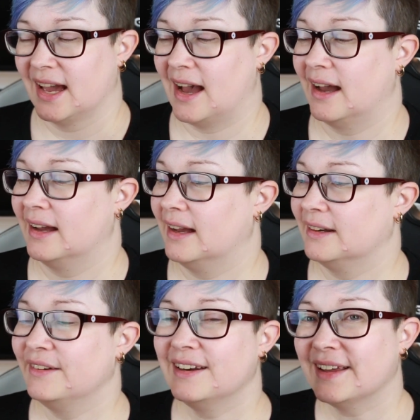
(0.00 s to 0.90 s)
And
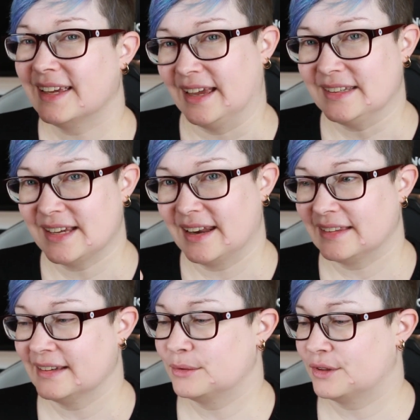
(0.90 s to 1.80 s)
I really like it. I
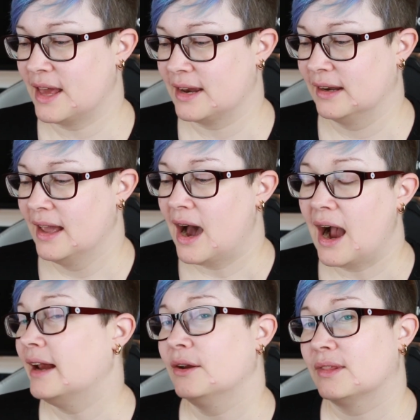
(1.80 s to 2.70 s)
like the little tin.
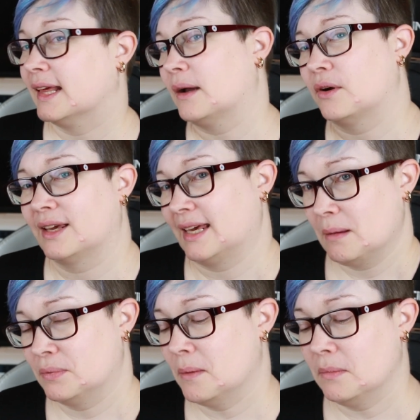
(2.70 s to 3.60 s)
I don't think I'm gonna
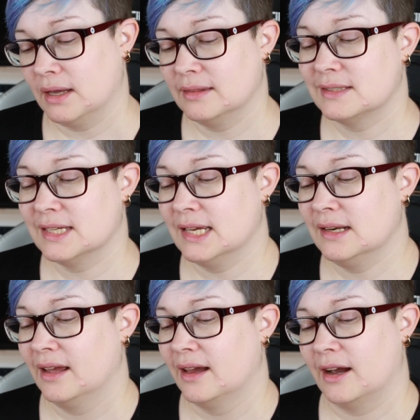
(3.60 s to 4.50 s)
keep them in the
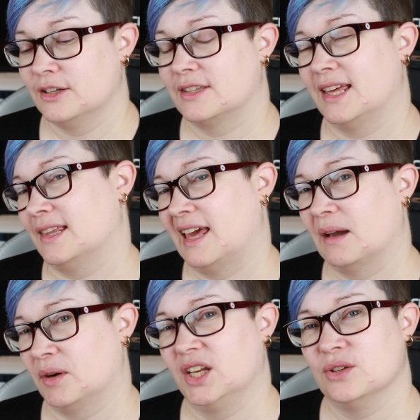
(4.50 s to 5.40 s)
tin. I just think
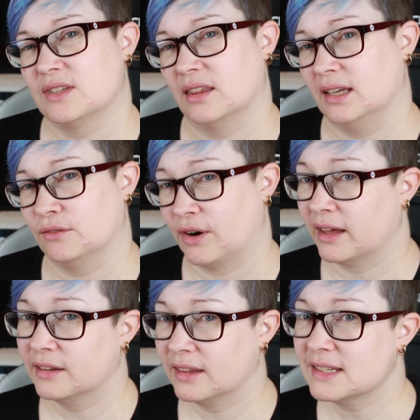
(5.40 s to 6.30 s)
I'm gonna use the tin for
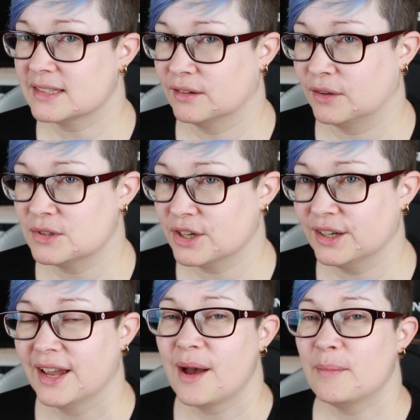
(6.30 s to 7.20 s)
other things in the
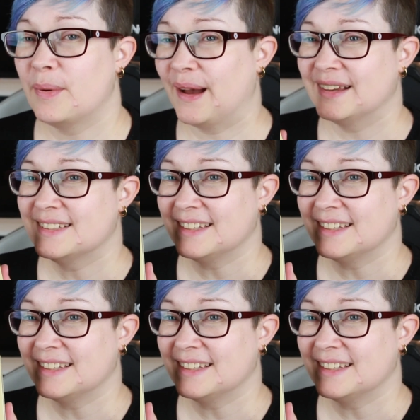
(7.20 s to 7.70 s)
future. But